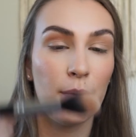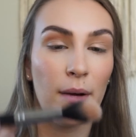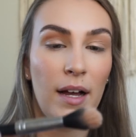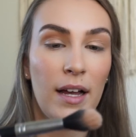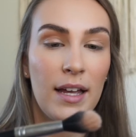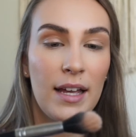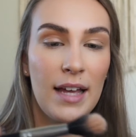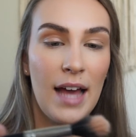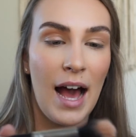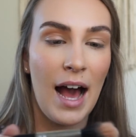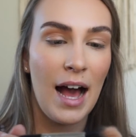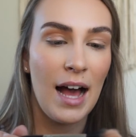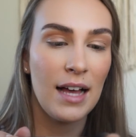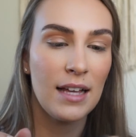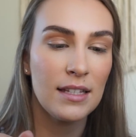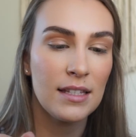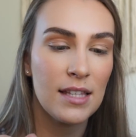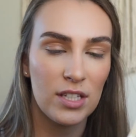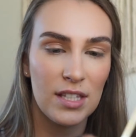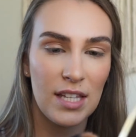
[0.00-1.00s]
but it
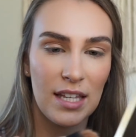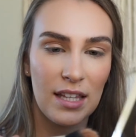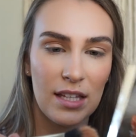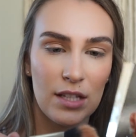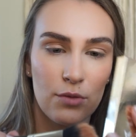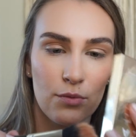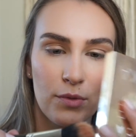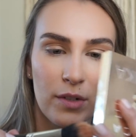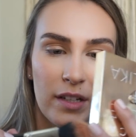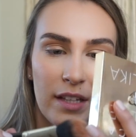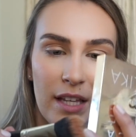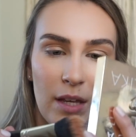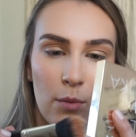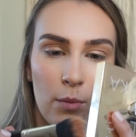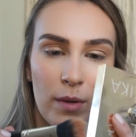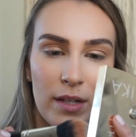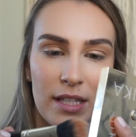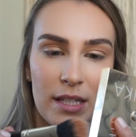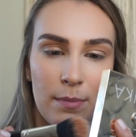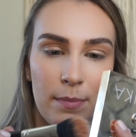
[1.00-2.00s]
has just like these really
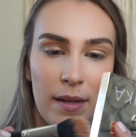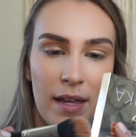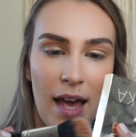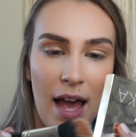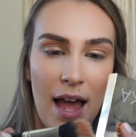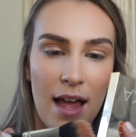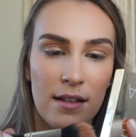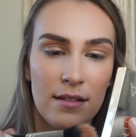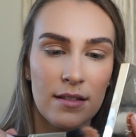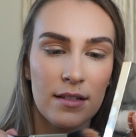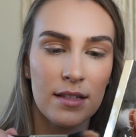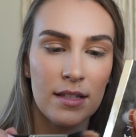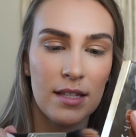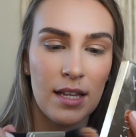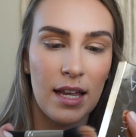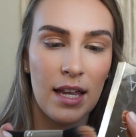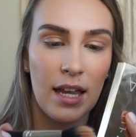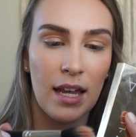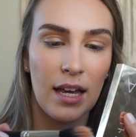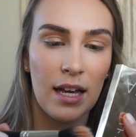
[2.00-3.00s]
wispy ends,
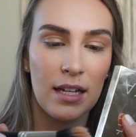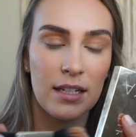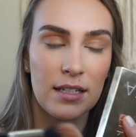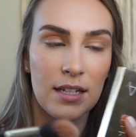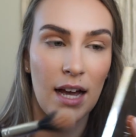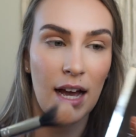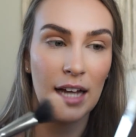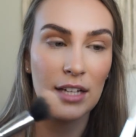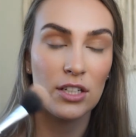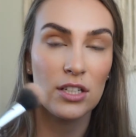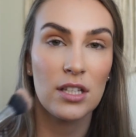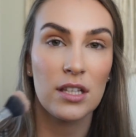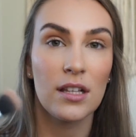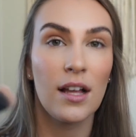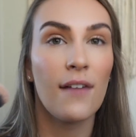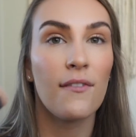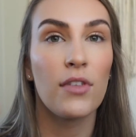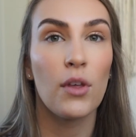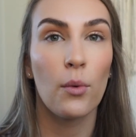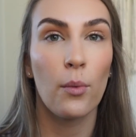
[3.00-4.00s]
and I just
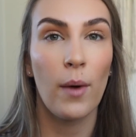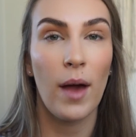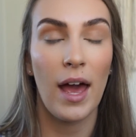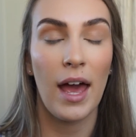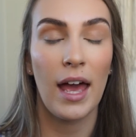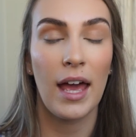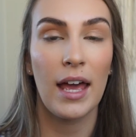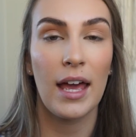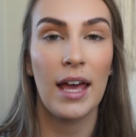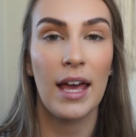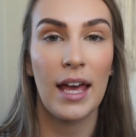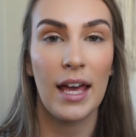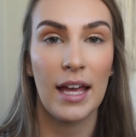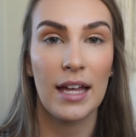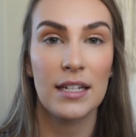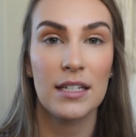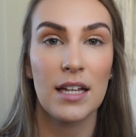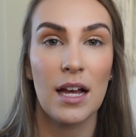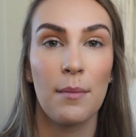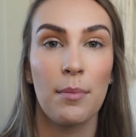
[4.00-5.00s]
love the way
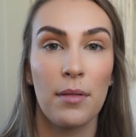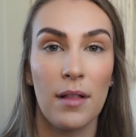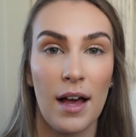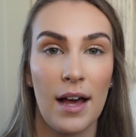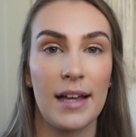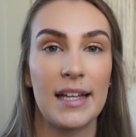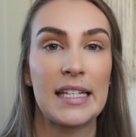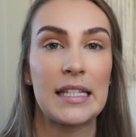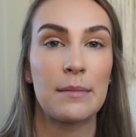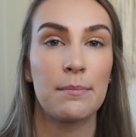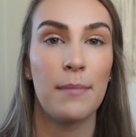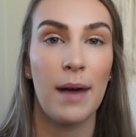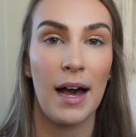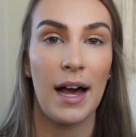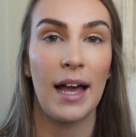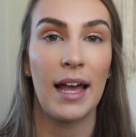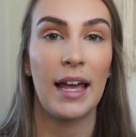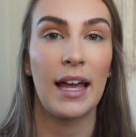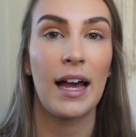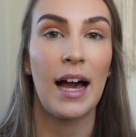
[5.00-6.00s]
it applies
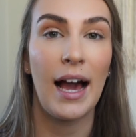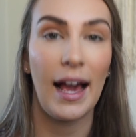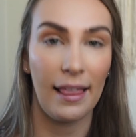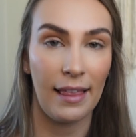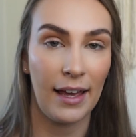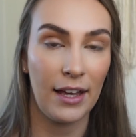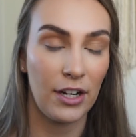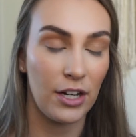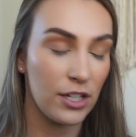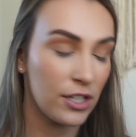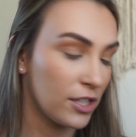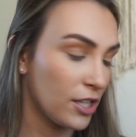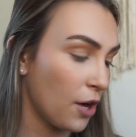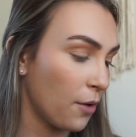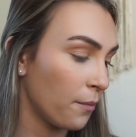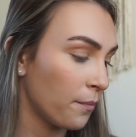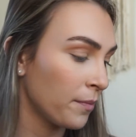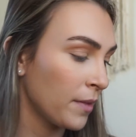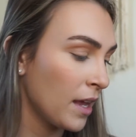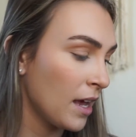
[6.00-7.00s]
my highlighter.
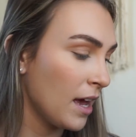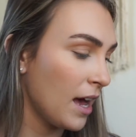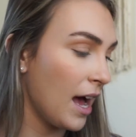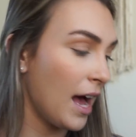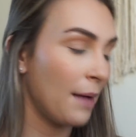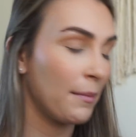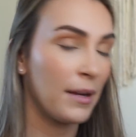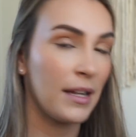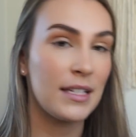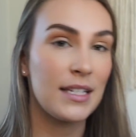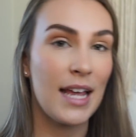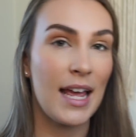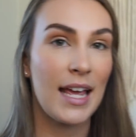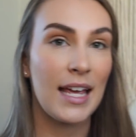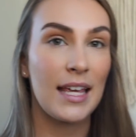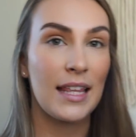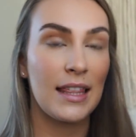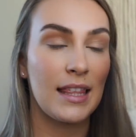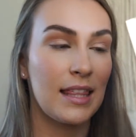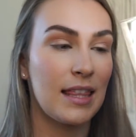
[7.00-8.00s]
So I'm gonna
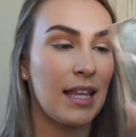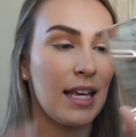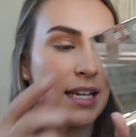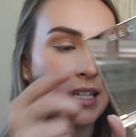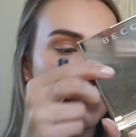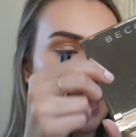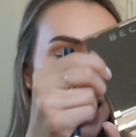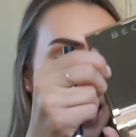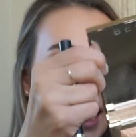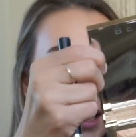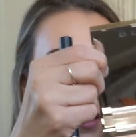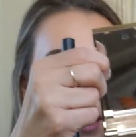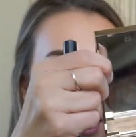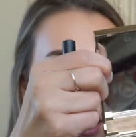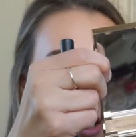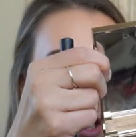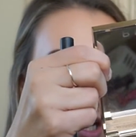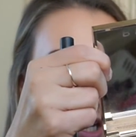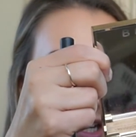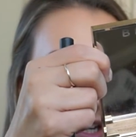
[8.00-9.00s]
take this
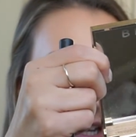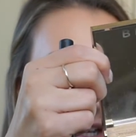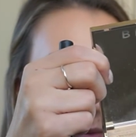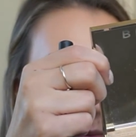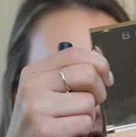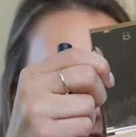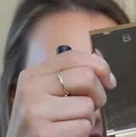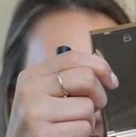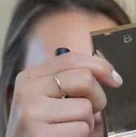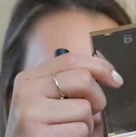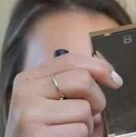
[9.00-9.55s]
highlighter, which